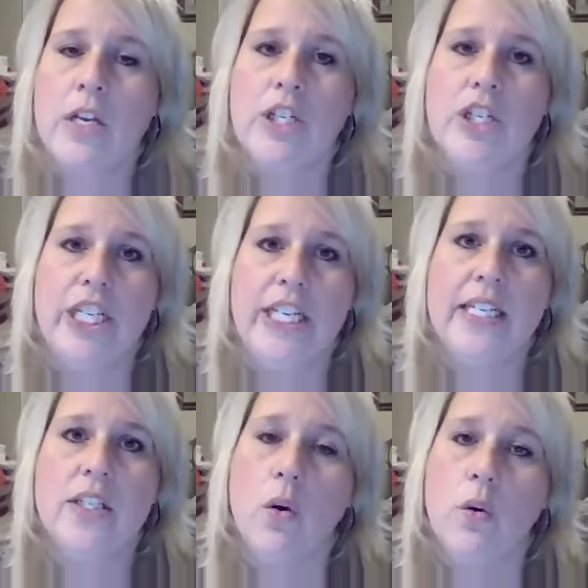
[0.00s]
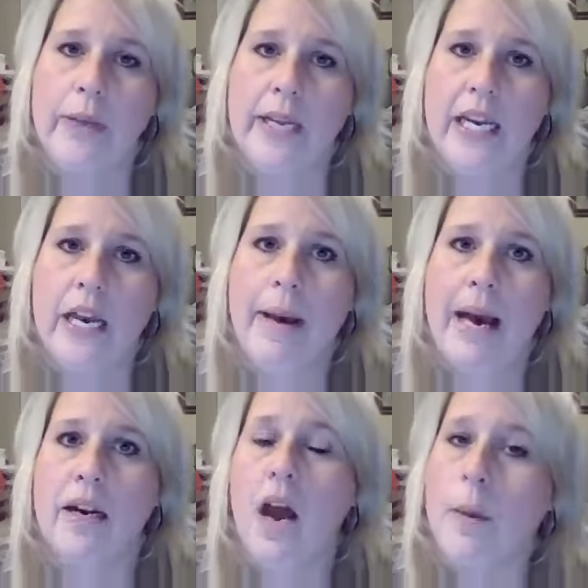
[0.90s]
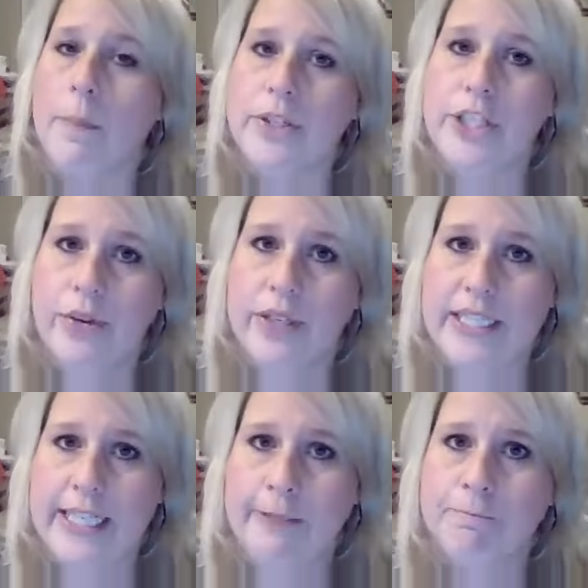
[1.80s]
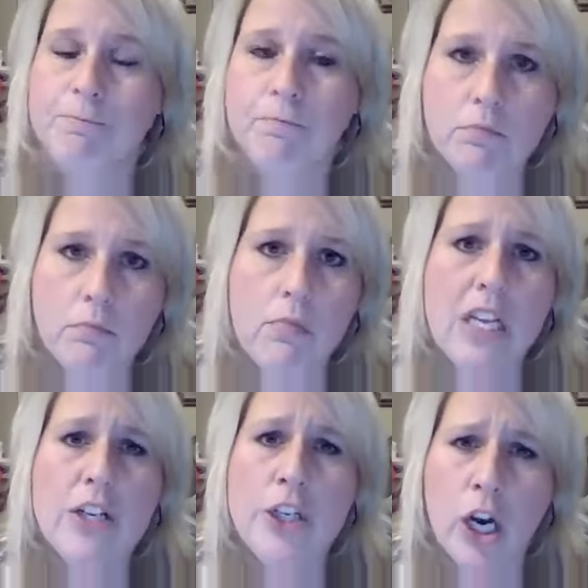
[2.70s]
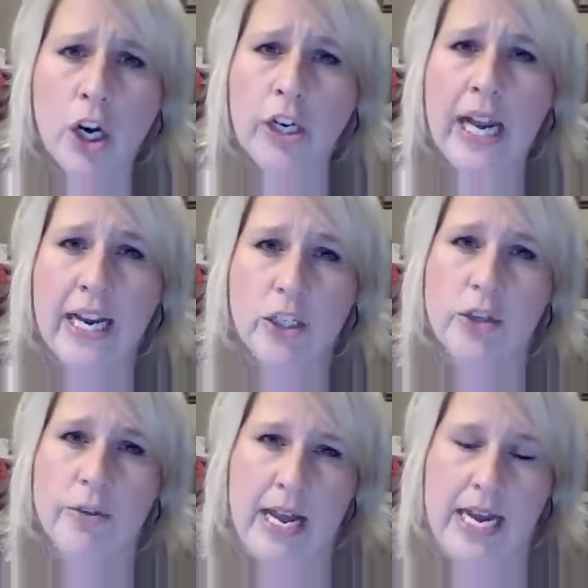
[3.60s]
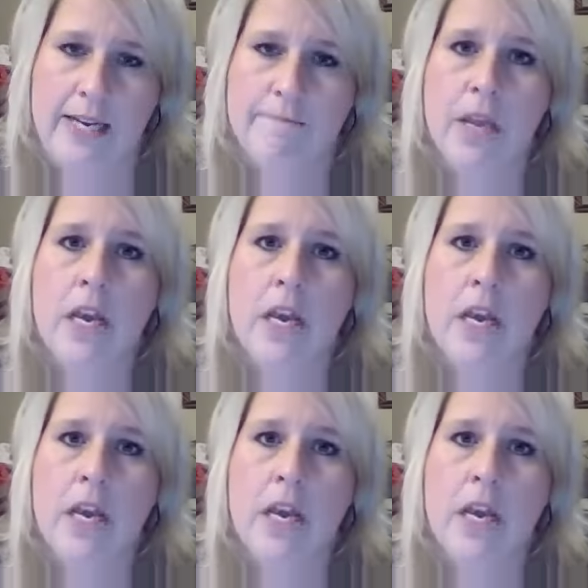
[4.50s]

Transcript: She told me about an opportunity to earn extra money.